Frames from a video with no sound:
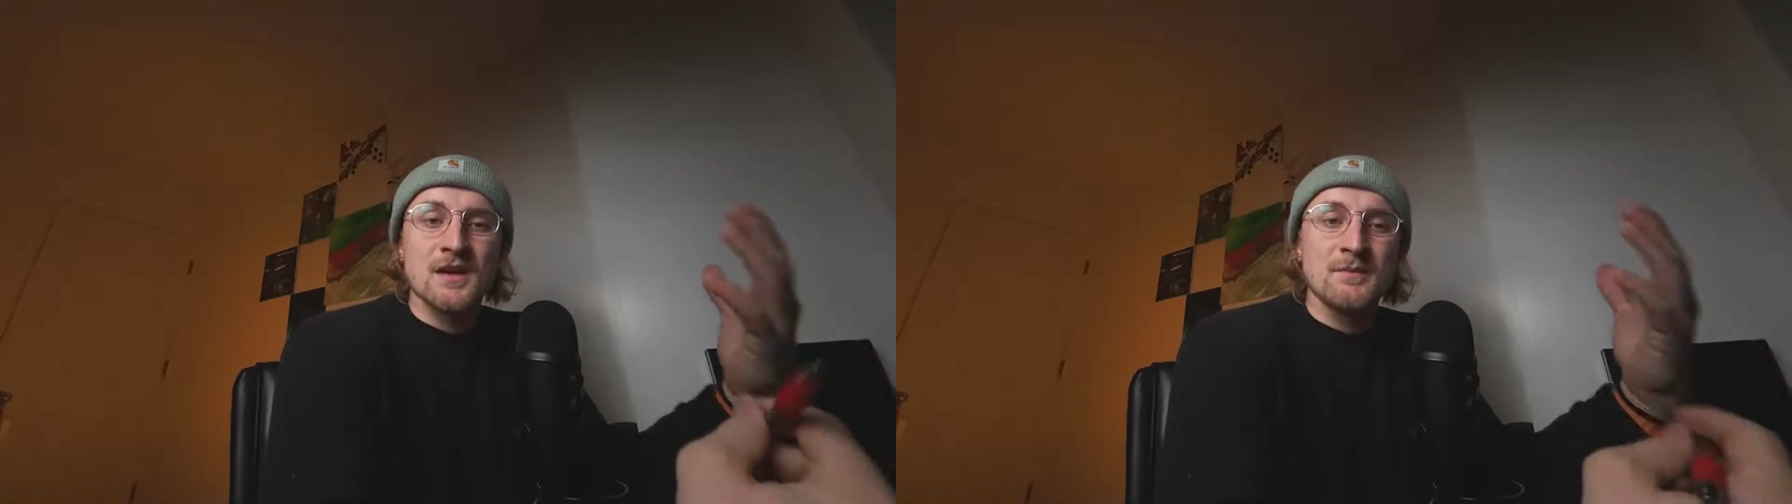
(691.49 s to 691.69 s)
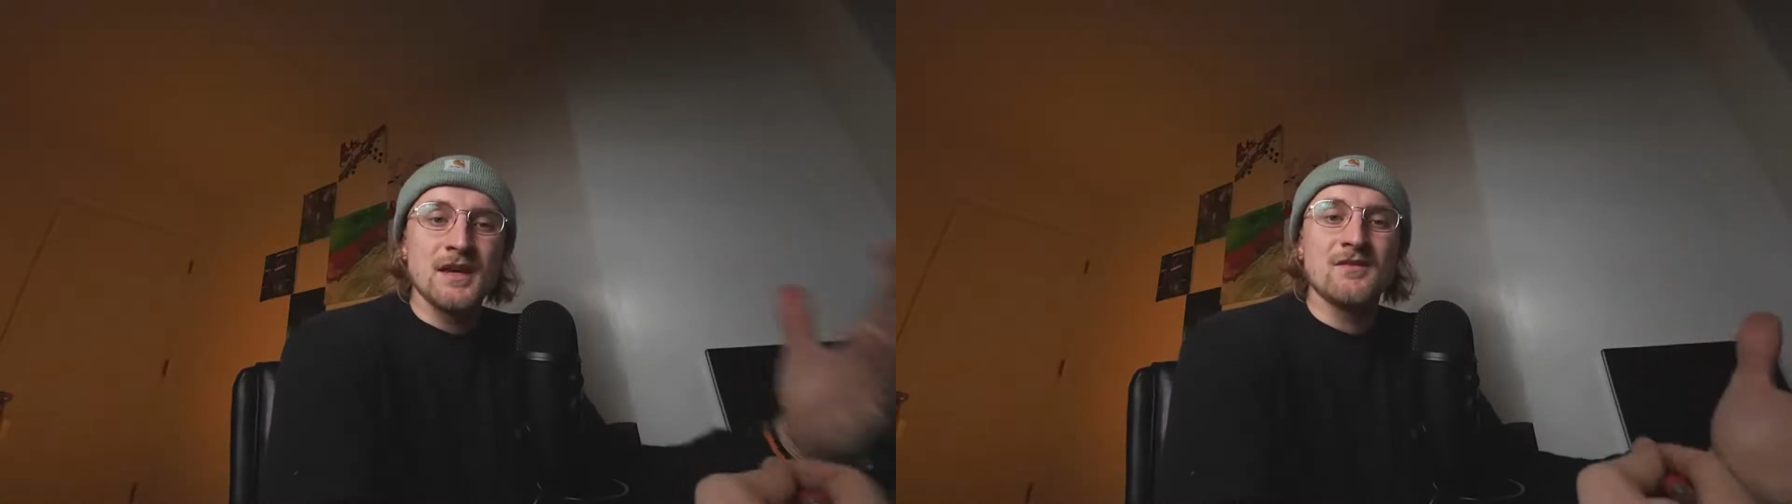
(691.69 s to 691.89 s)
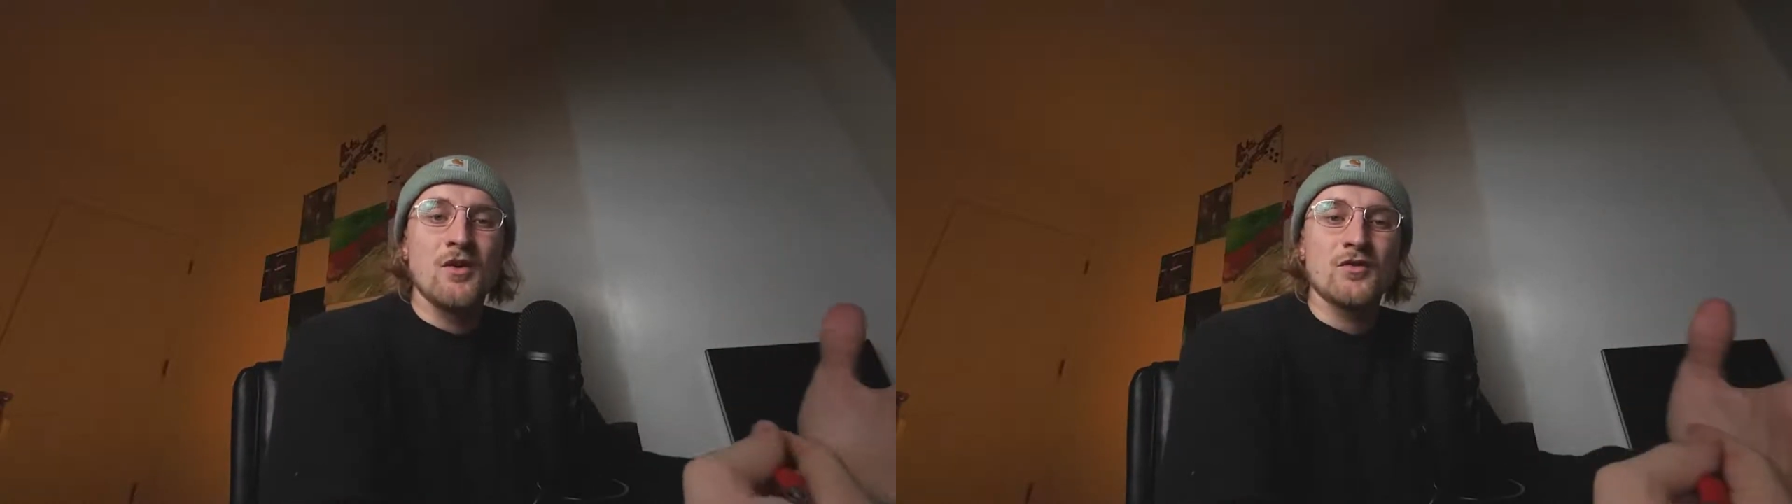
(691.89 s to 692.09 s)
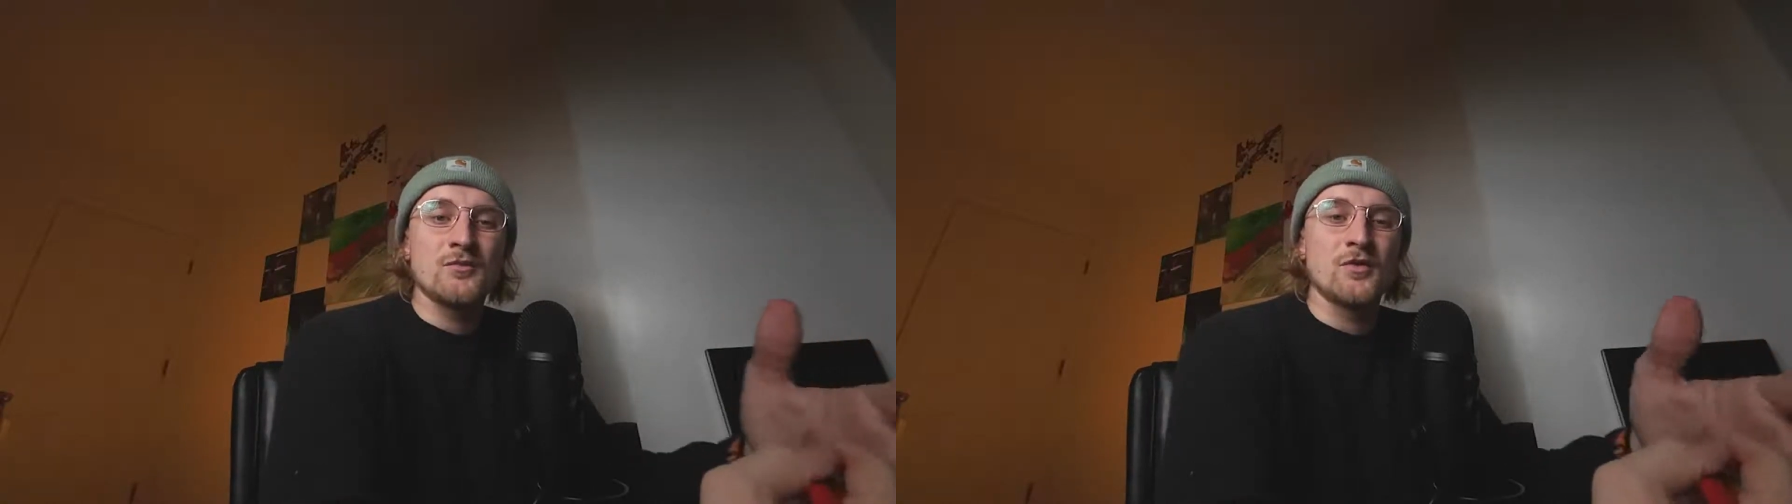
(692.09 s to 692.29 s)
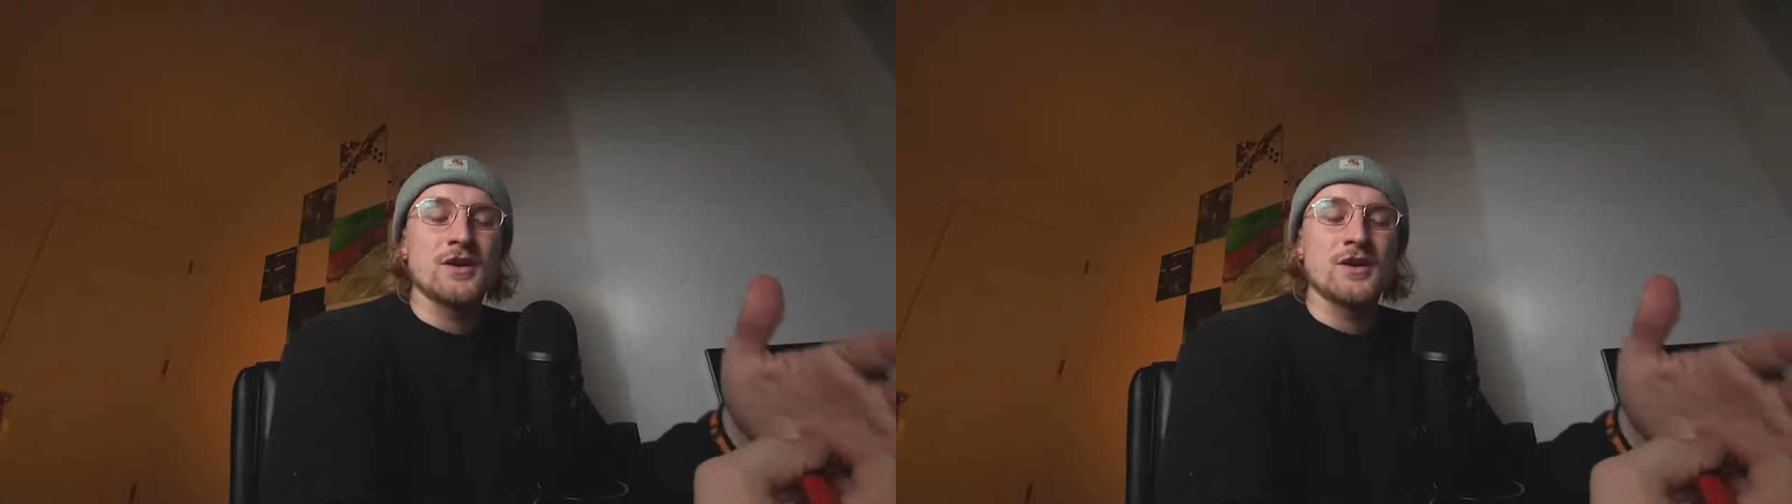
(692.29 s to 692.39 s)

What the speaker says: being vulnerable.